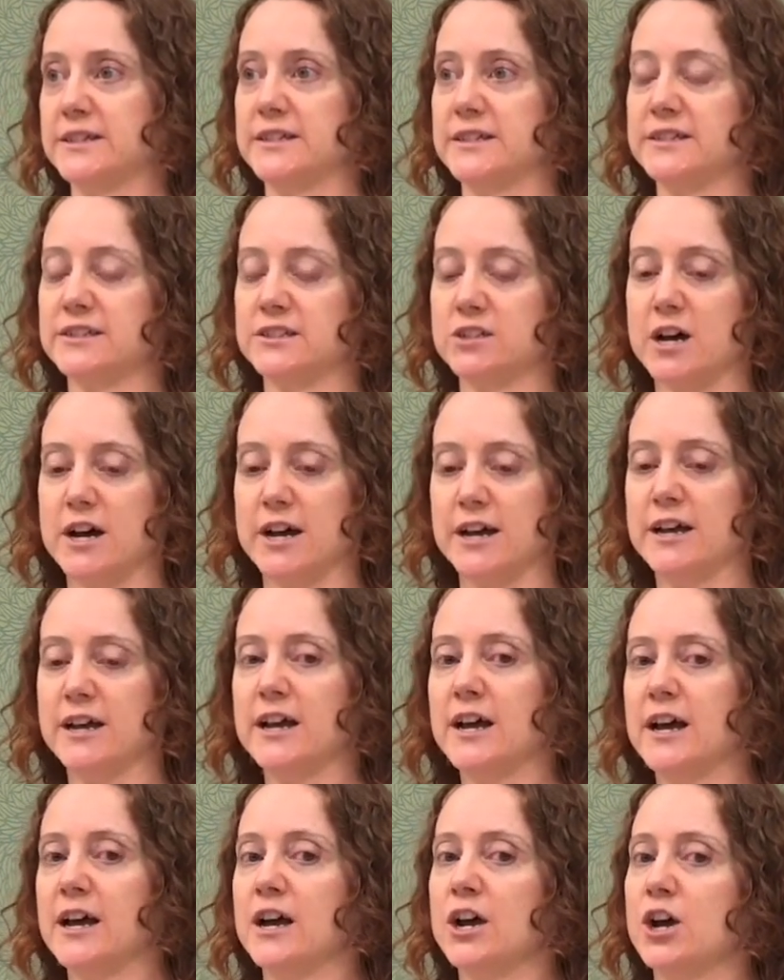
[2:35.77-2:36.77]
It is not
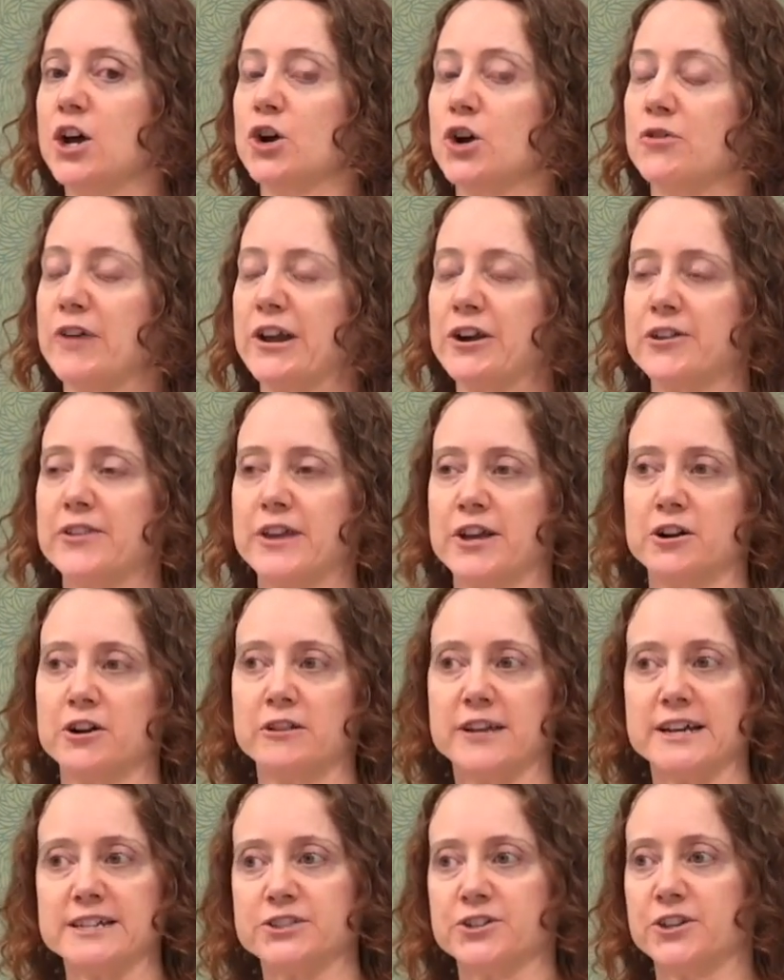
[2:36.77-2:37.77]
greater than or
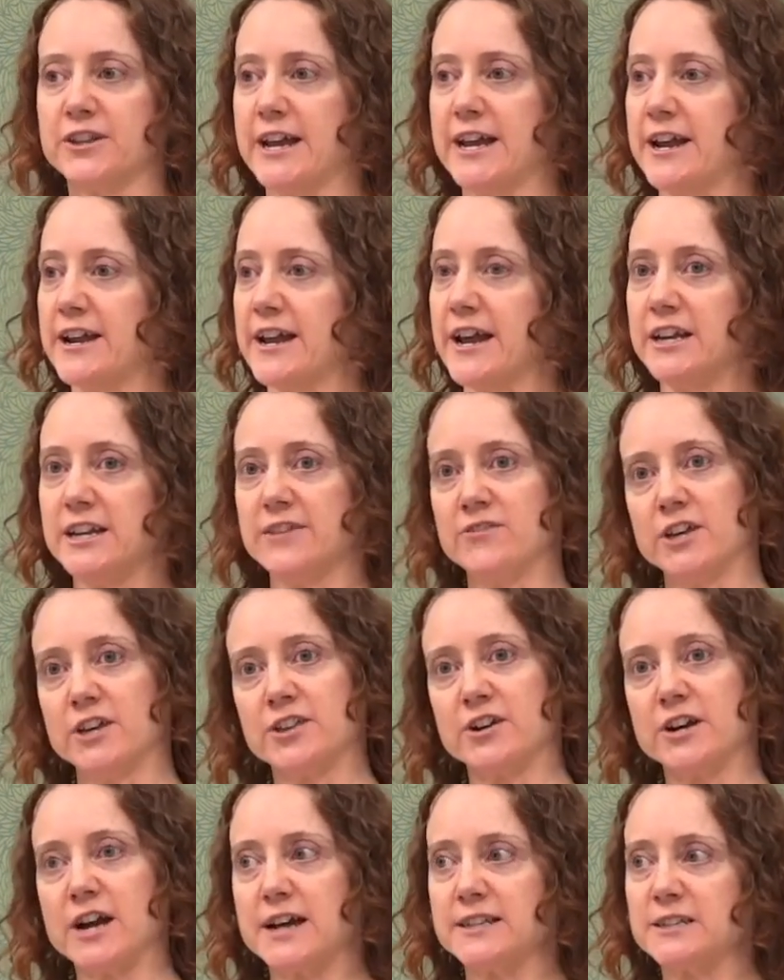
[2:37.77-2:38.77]
lesser than any of the
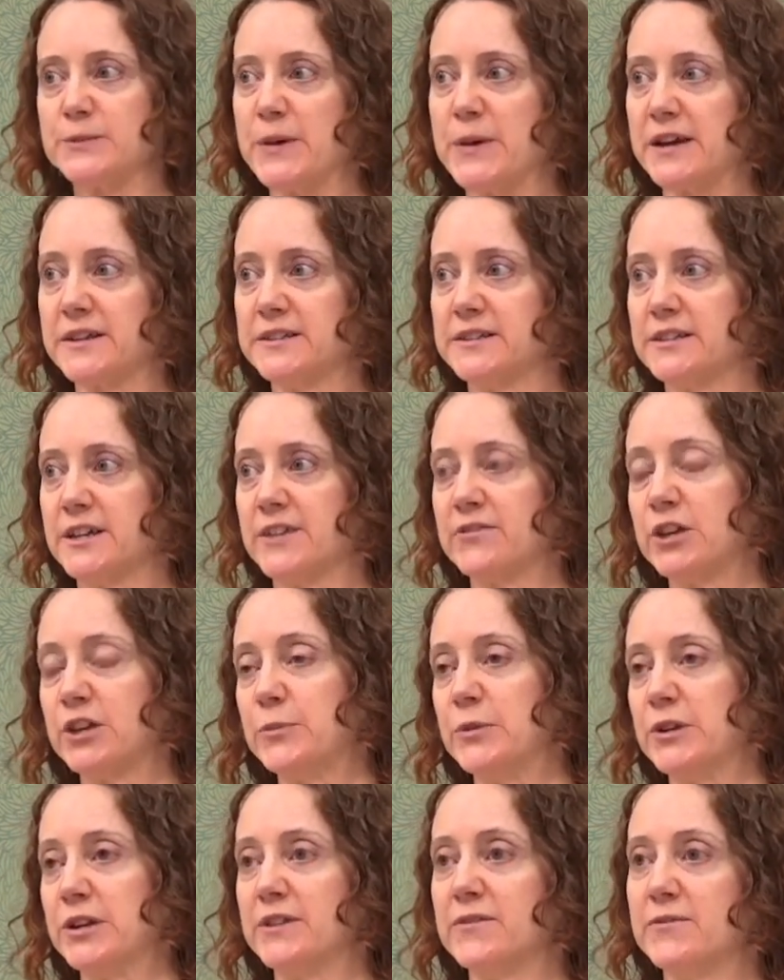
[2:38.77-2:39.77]
other aspects of
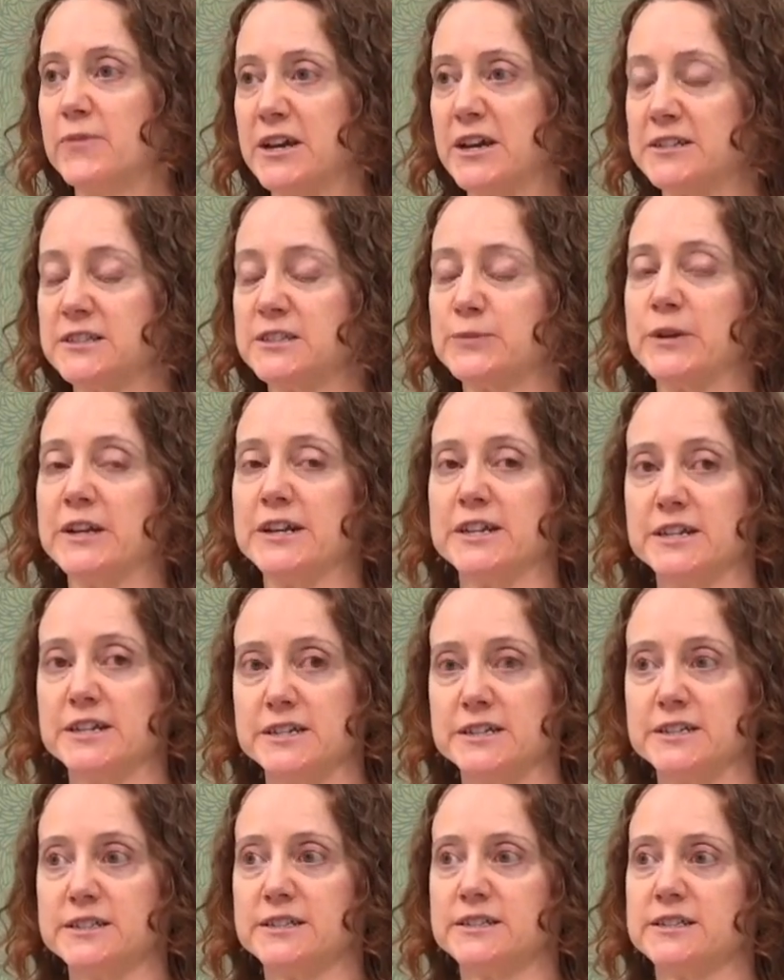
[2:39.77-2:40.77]
community defense, but it
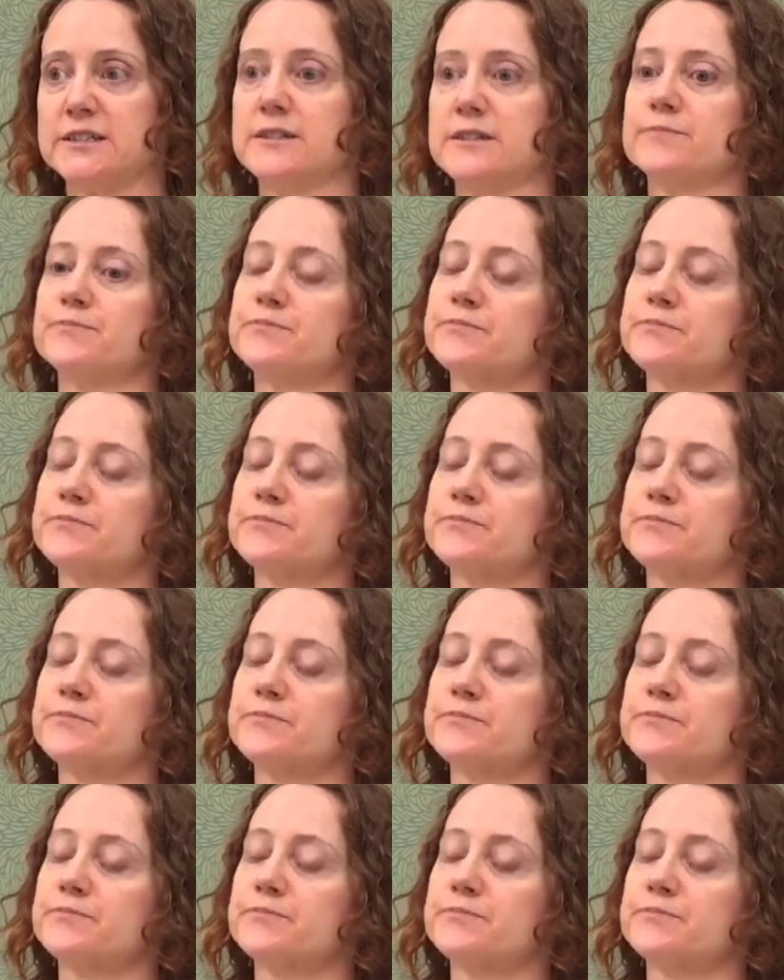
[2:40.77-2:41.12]
is